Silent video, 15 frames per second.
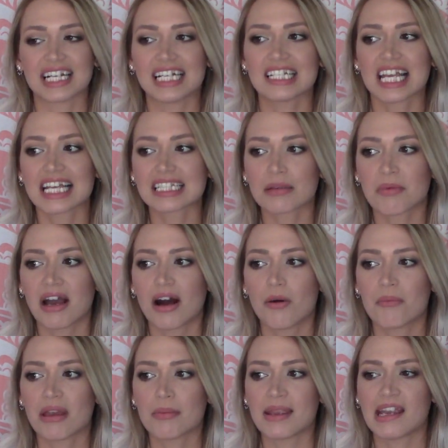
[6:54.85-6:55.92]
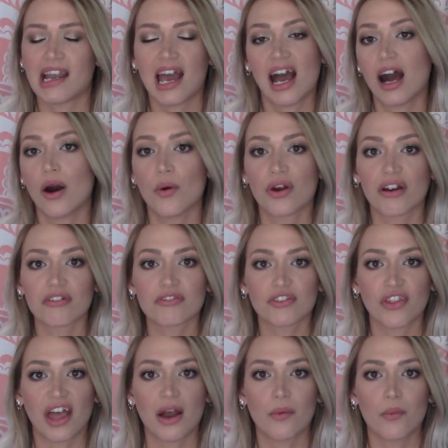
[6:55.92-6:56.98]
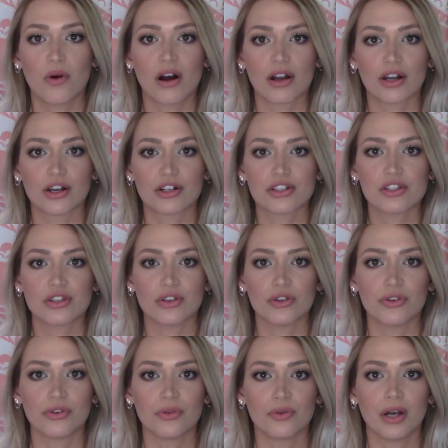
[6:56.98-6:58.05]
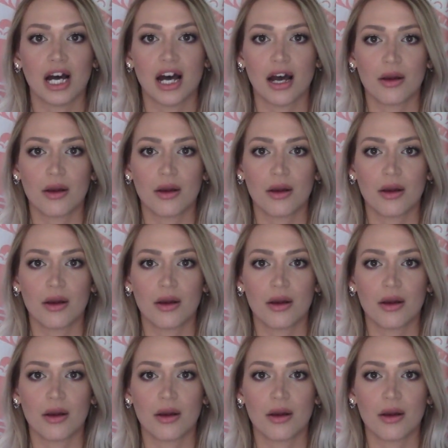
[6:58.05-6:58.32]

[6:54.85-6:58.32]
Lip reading: and it takes about maybe an hour for that water to